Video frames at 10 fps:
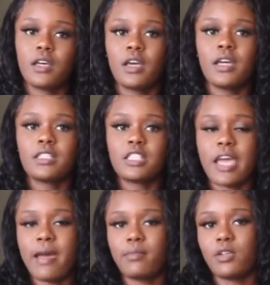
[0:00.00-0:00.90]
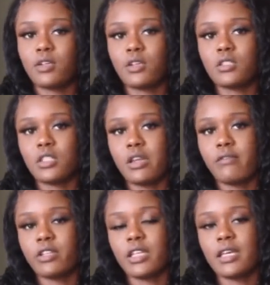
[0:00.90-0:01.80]
chapters and
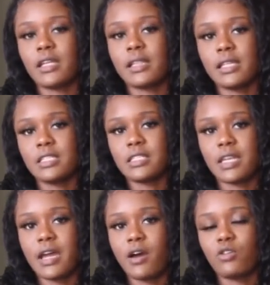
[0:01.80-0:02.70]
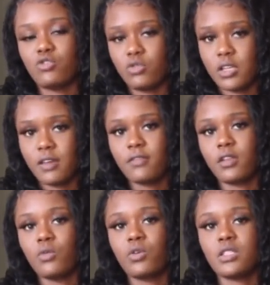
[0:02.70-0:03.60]
everything listed out, you definitely
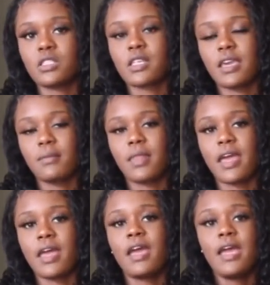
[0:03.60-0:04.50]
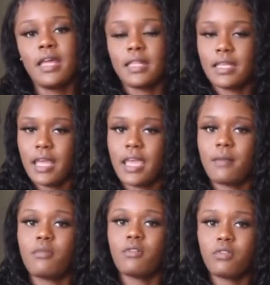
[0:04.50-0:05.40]
want to skim that the day
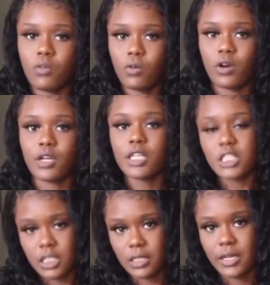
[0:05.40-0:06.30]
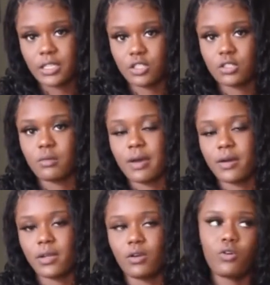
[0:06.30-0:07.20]
before she lectures about it,
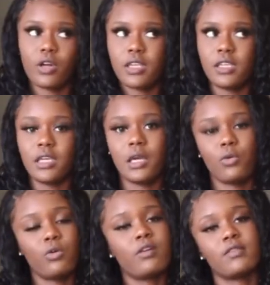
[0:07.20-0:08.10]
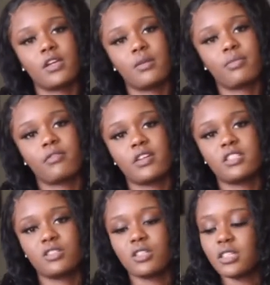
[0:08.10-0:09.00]
or he, whoever your professor
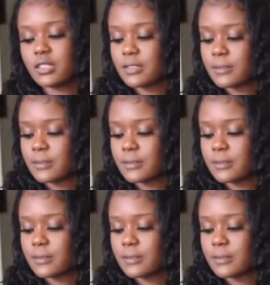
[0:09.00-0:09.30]
is.